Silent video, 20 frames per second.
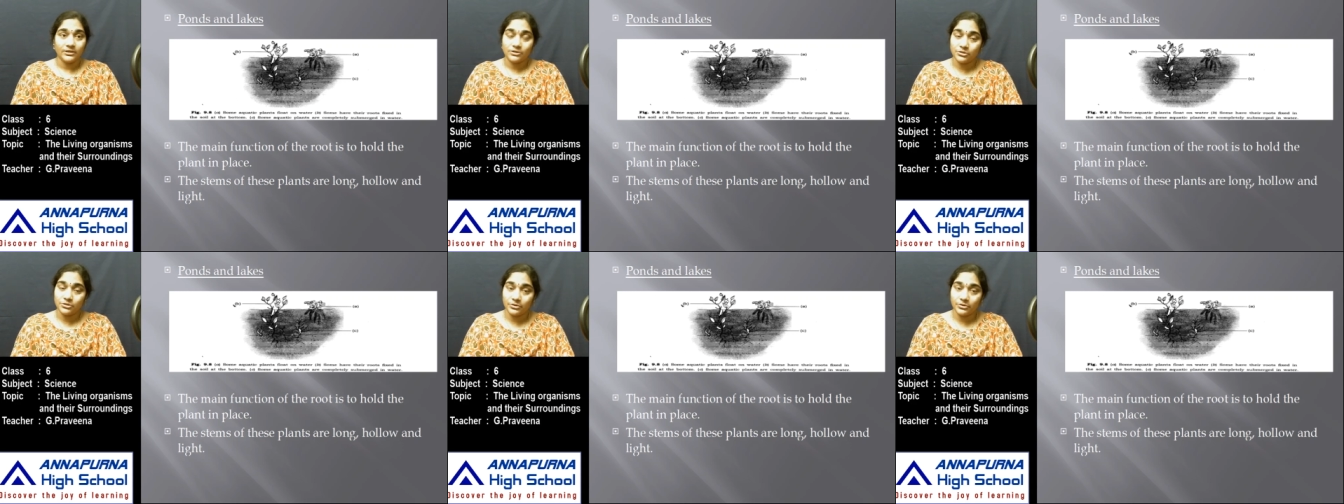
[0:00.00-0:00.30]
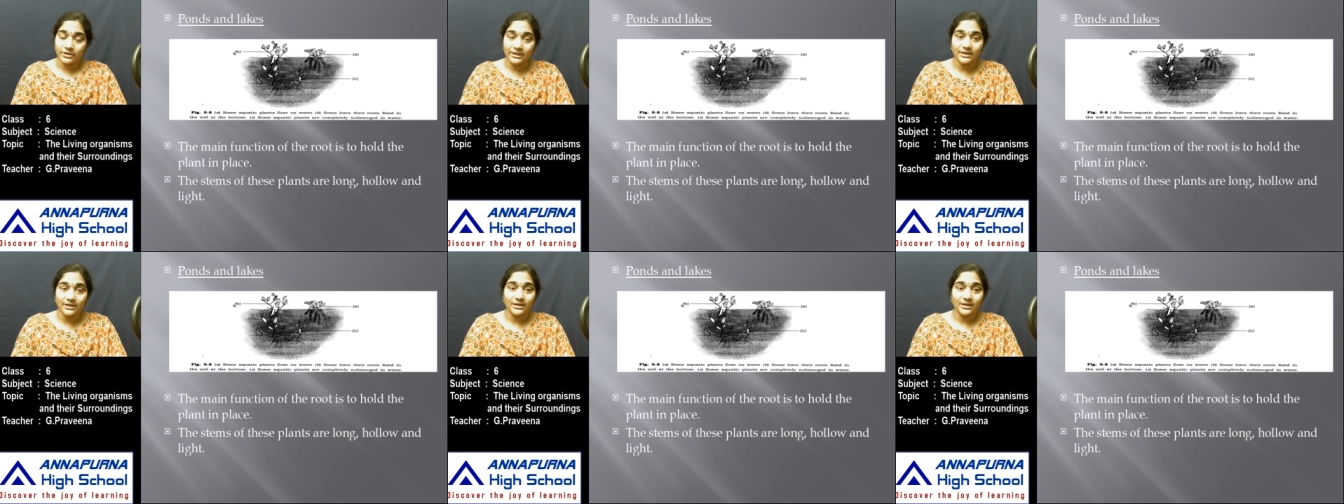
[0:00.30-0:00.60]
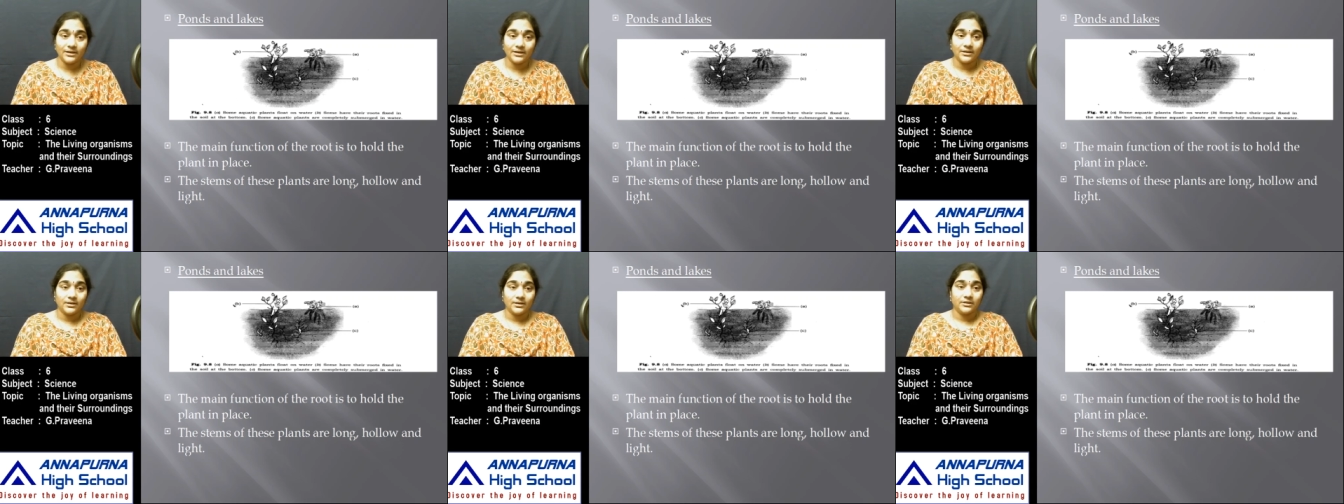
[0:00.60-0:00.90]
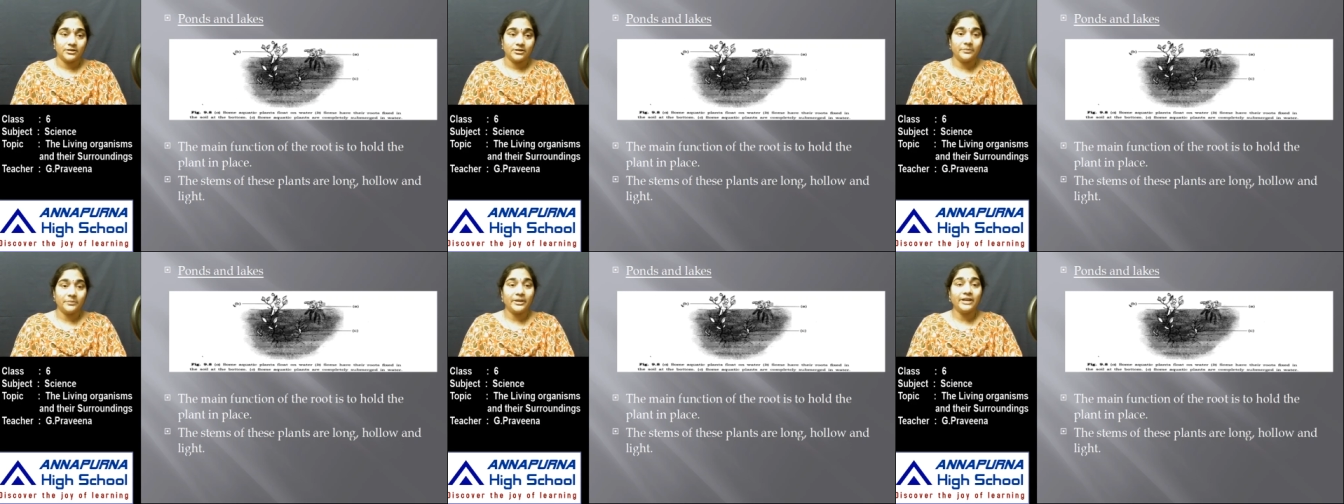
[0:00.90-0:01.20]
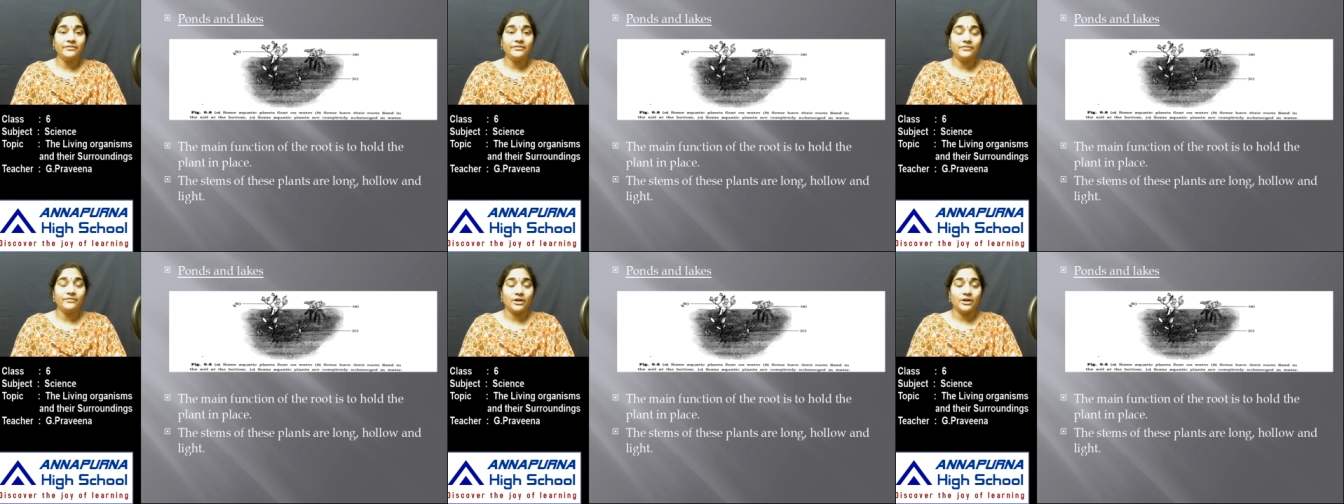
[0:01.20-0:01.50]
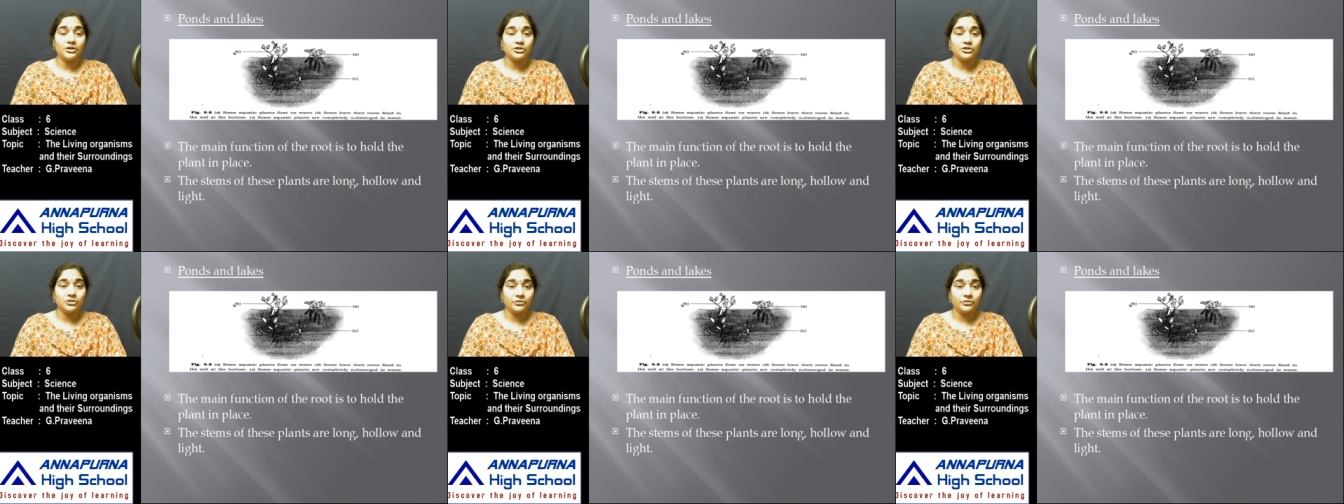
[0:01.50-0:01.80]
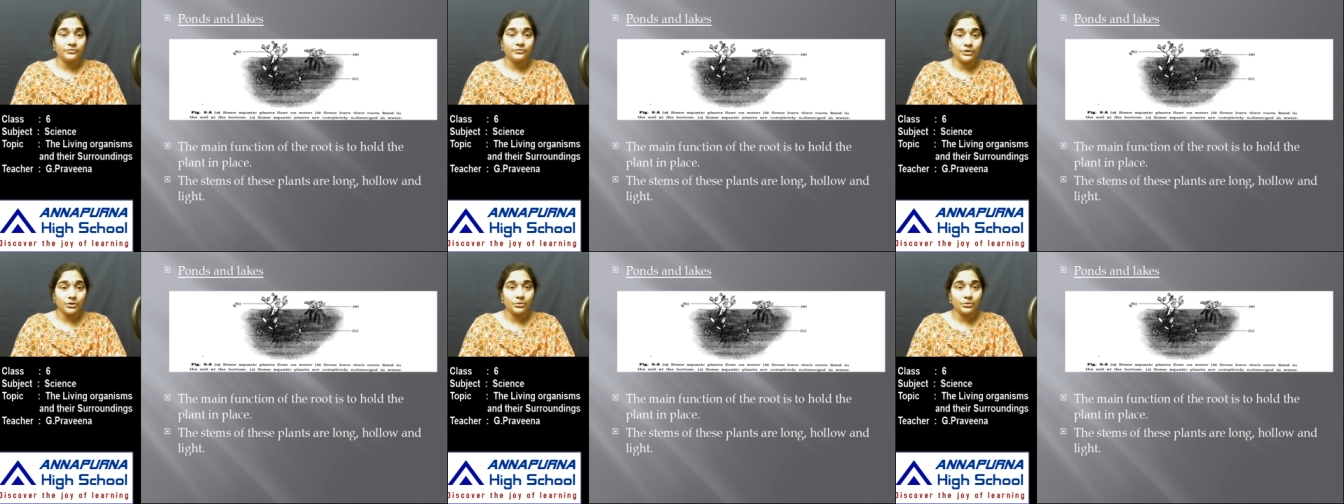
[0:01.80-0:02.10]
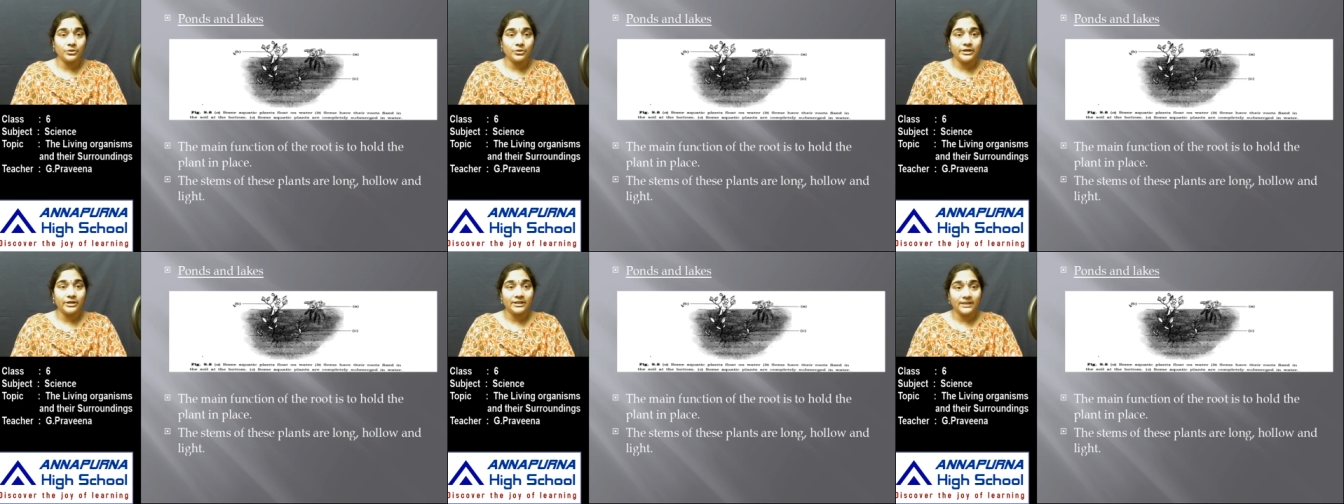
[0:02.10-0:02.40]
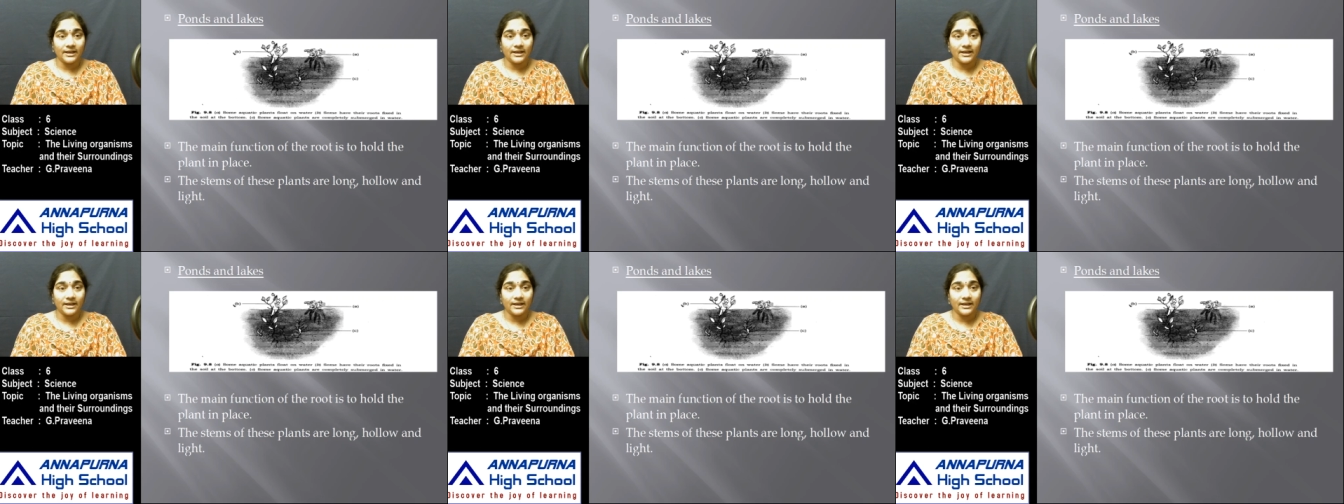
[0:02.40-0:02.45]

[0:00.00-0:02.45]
So here the main function of the root